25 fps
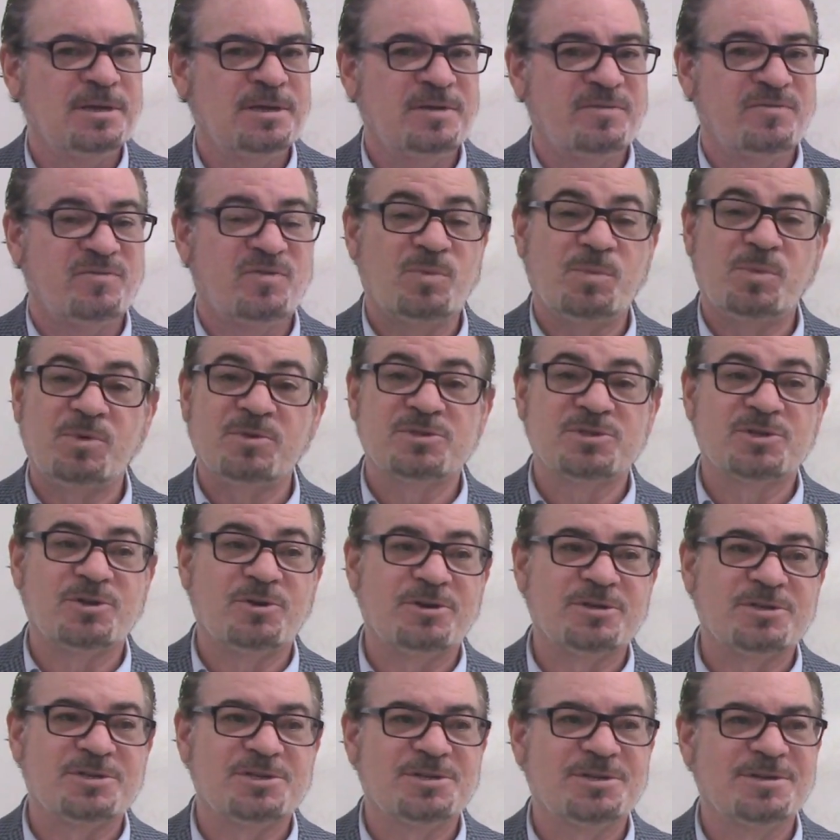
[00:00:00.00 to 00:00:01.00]
Football
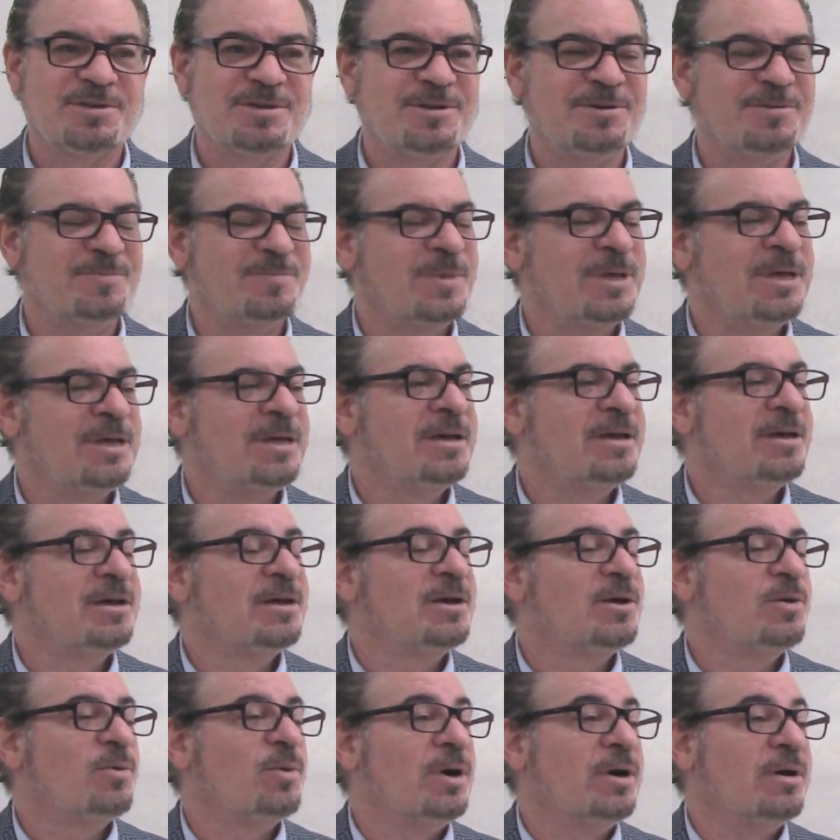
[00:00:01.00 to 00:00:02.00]
starts? No?
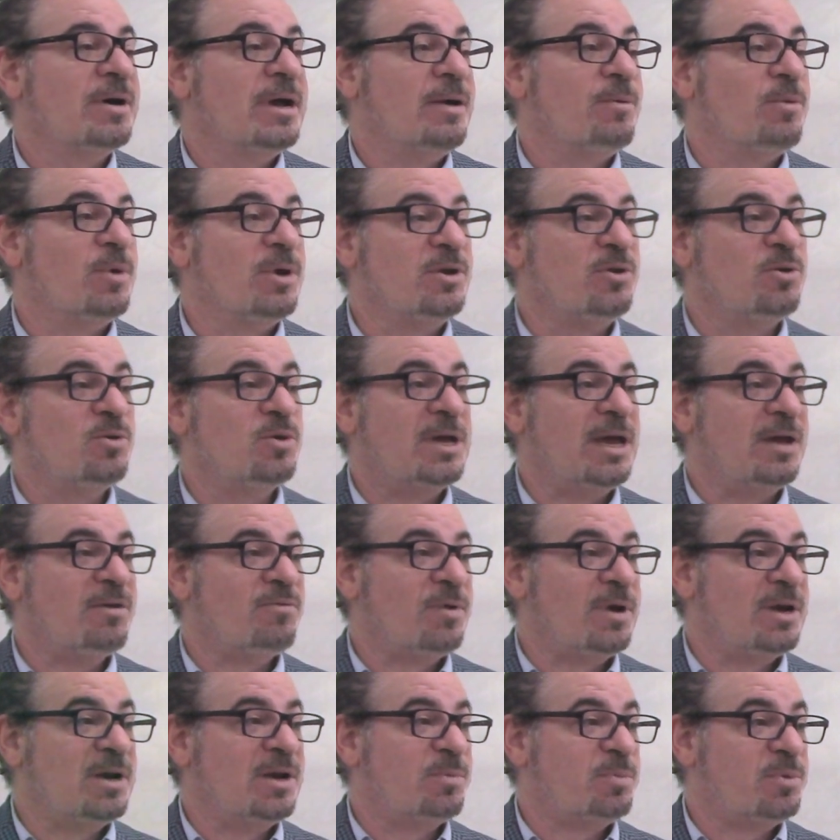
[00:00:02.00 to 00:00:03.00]
Well, when you get
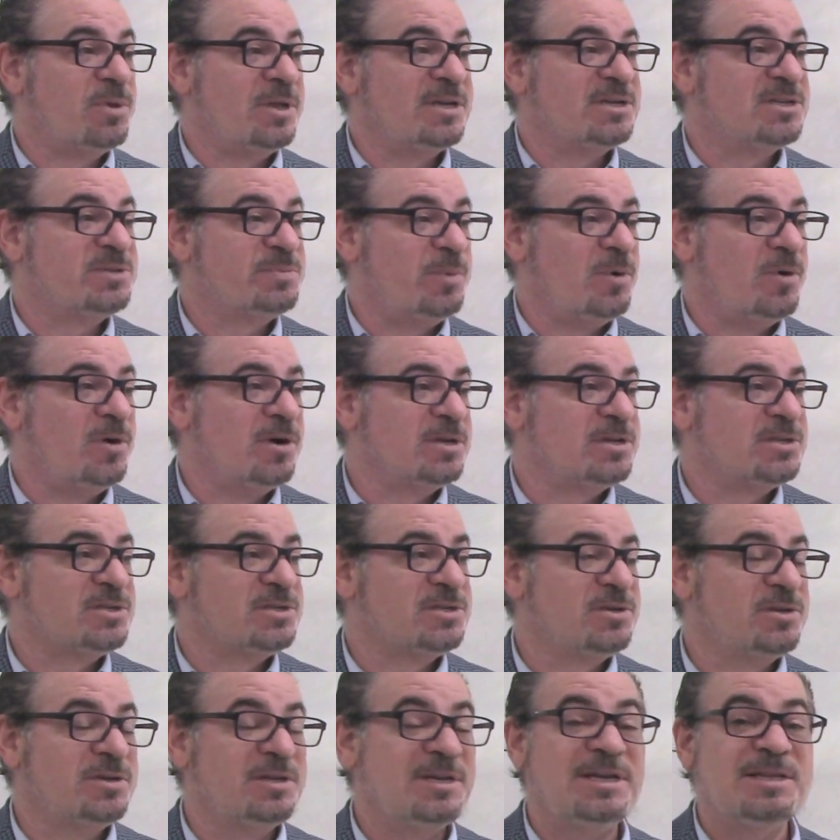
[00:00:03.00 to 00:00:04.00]
ready to play
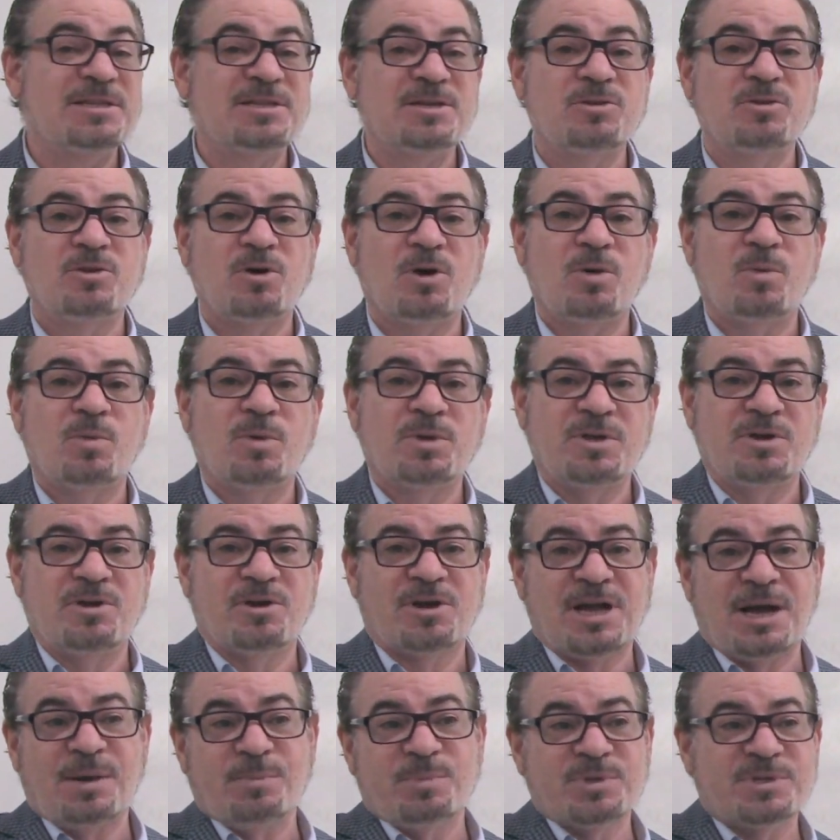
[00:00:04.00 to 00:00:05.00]
sports, you need to know what your
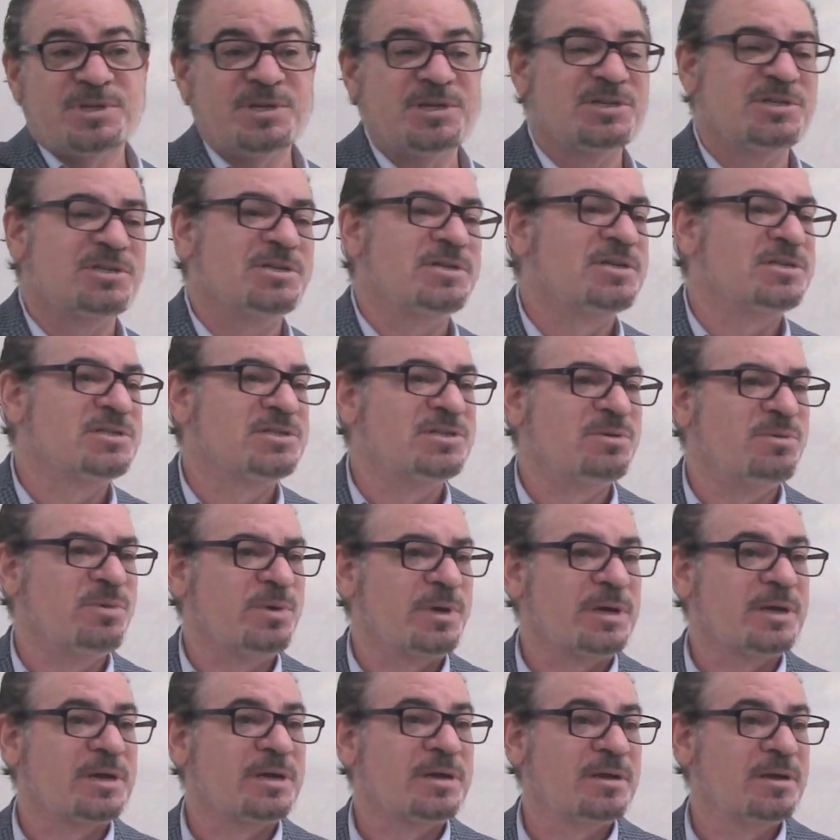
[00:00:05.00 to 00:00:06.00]
competition is
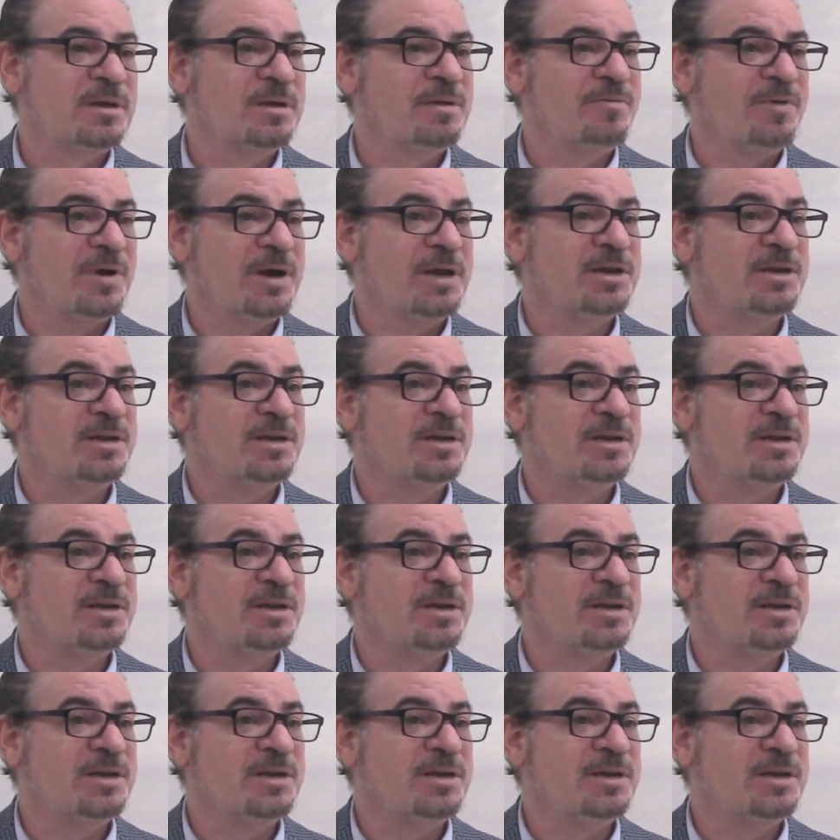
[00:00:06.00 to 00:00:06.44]
doing, right?